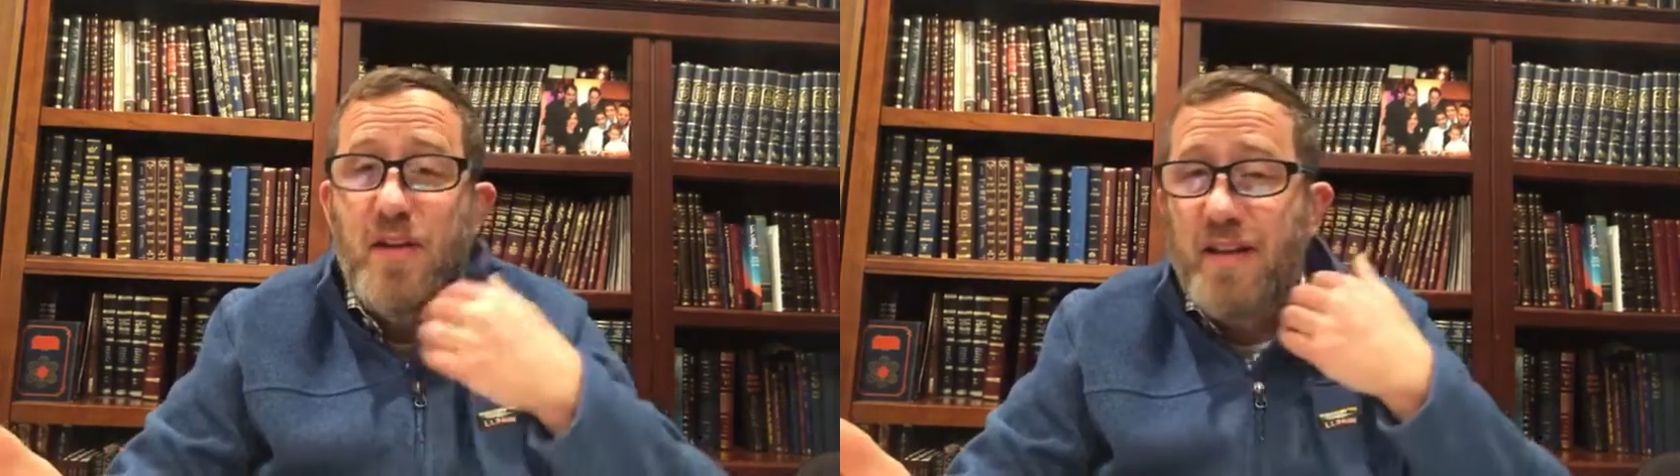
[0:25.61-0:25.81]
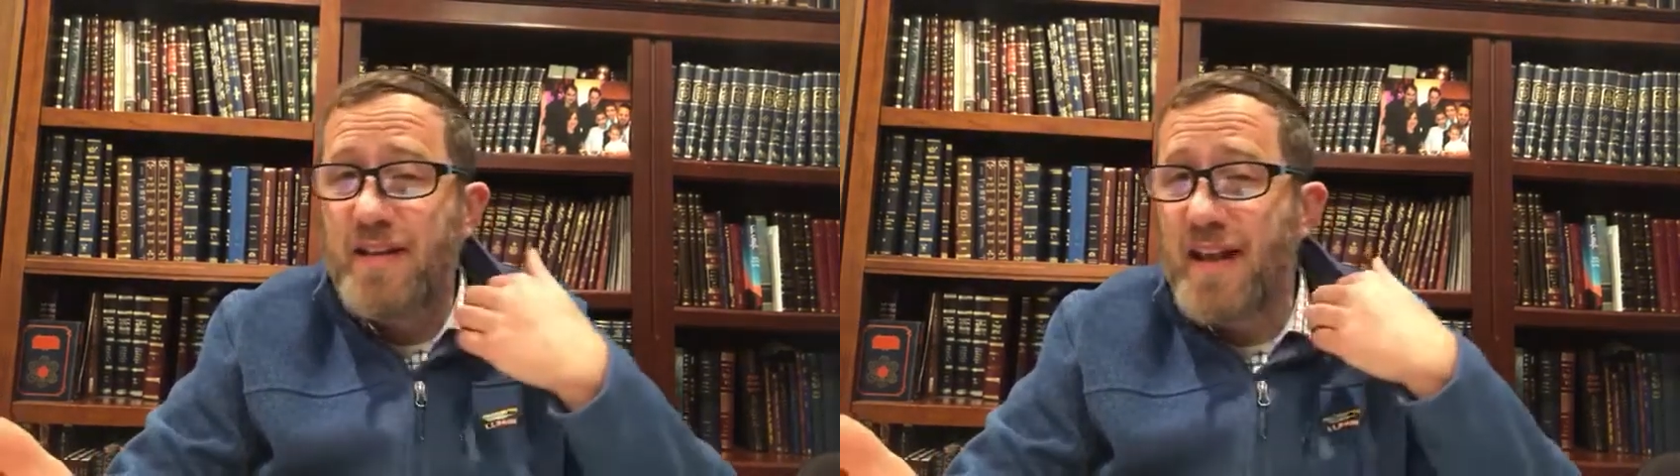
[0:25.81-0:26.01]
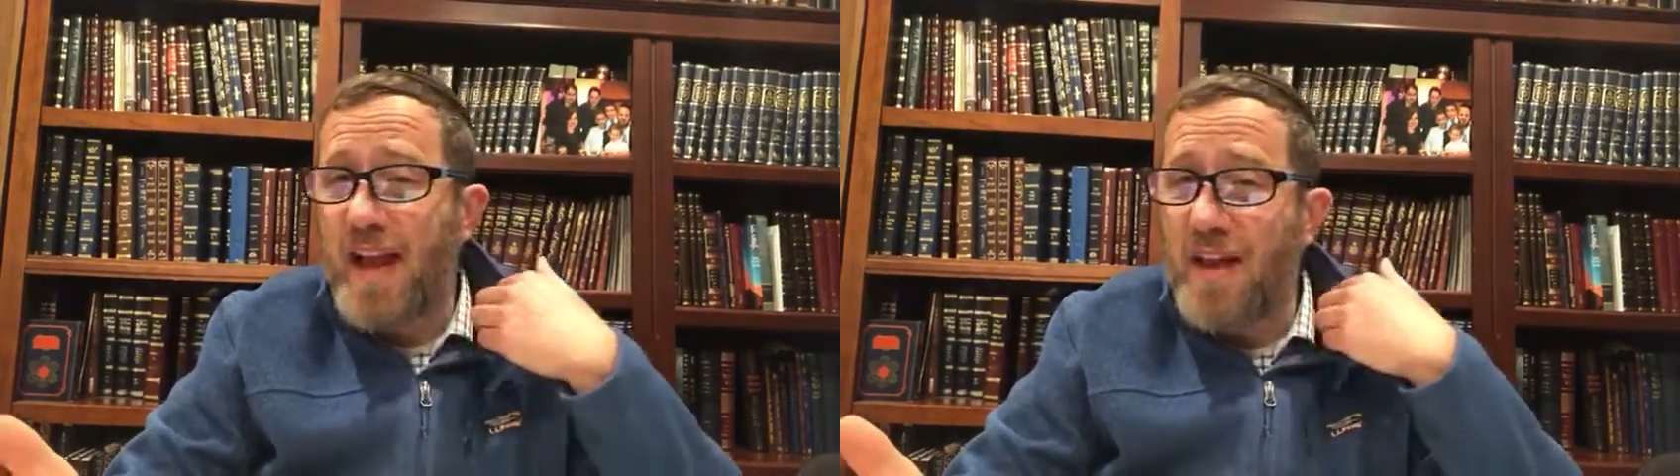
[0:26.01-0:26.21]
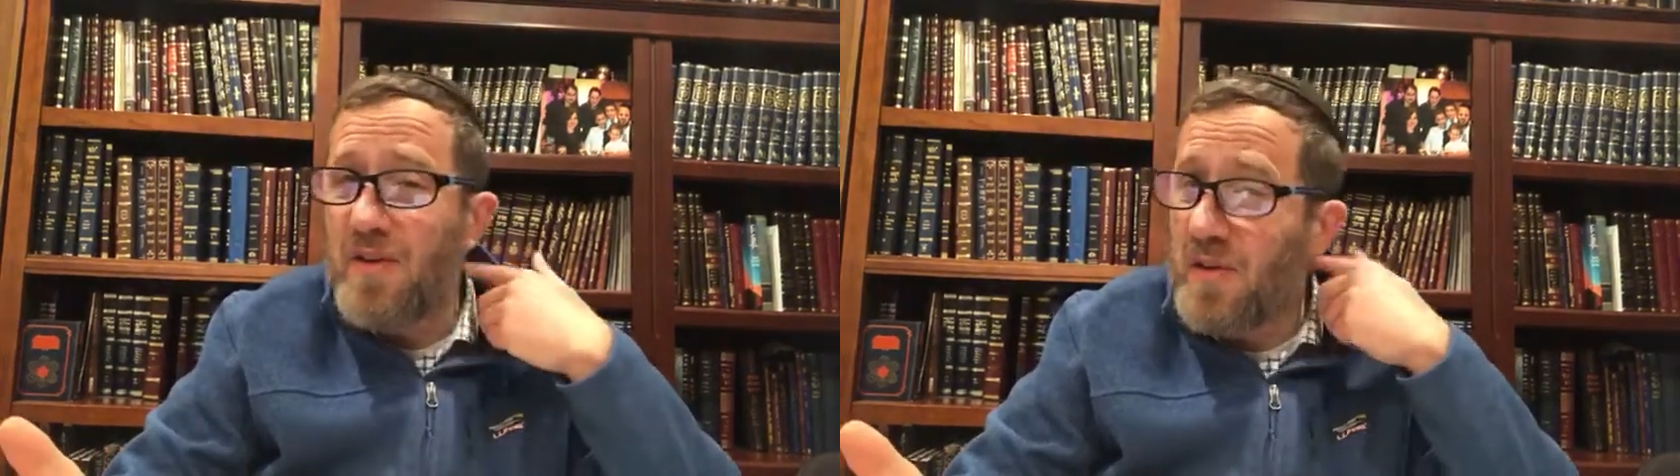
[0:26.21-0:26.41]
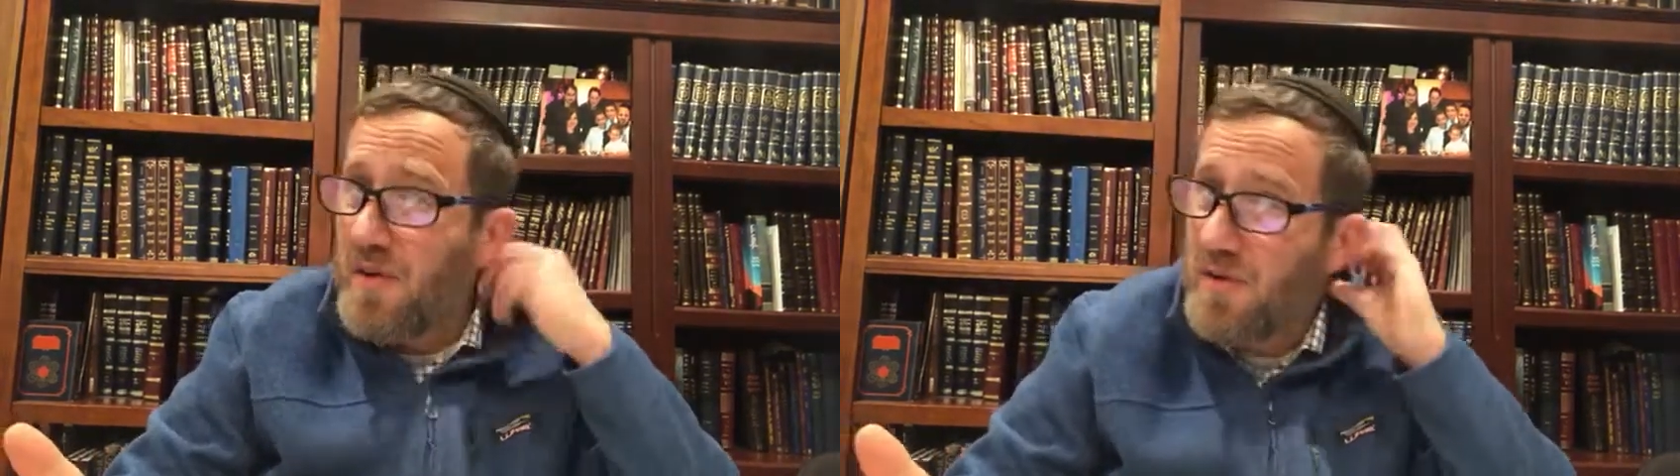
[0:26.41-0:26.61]
light the
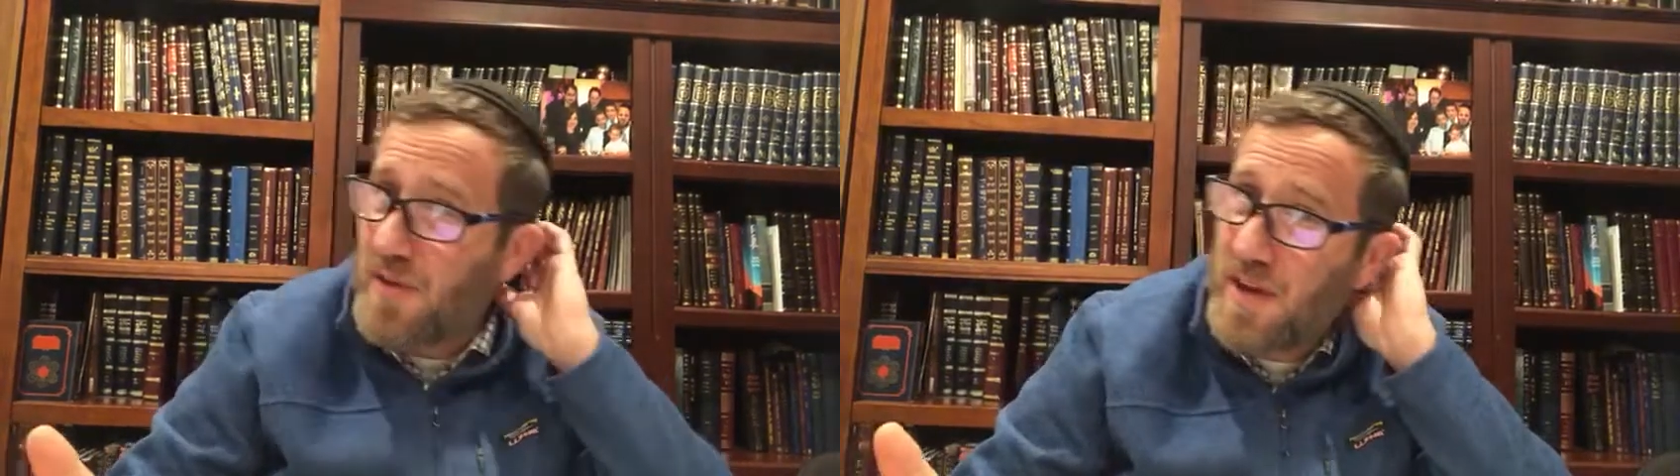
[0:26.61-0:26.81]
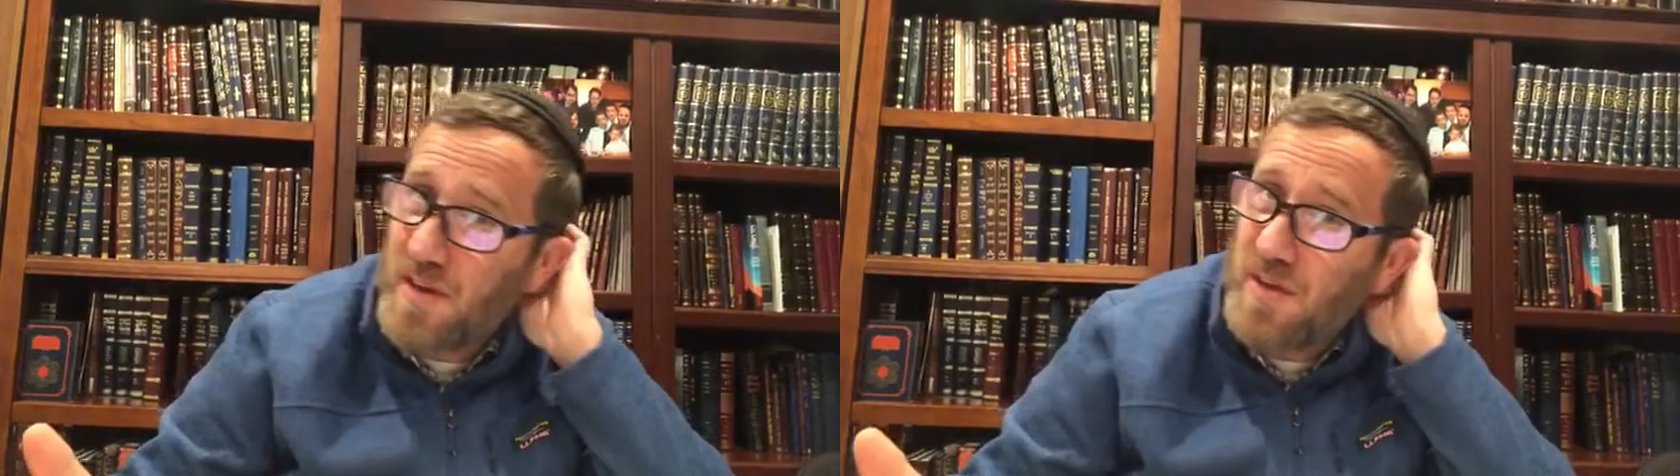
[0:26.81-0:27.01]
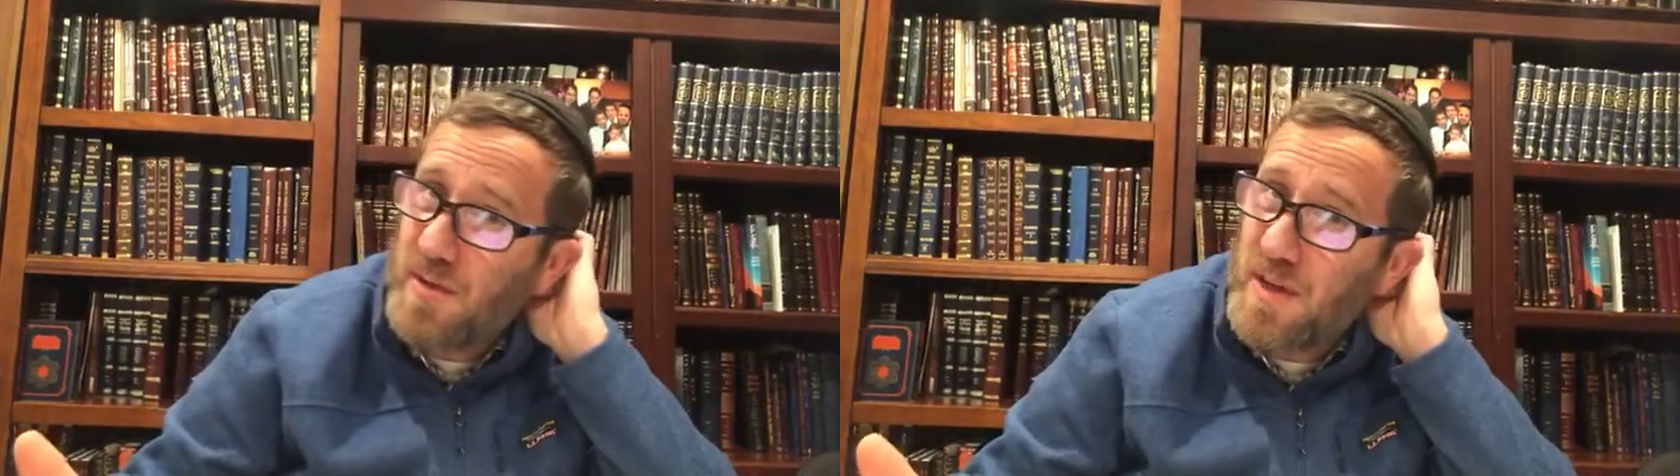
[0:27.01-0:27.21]
candles and you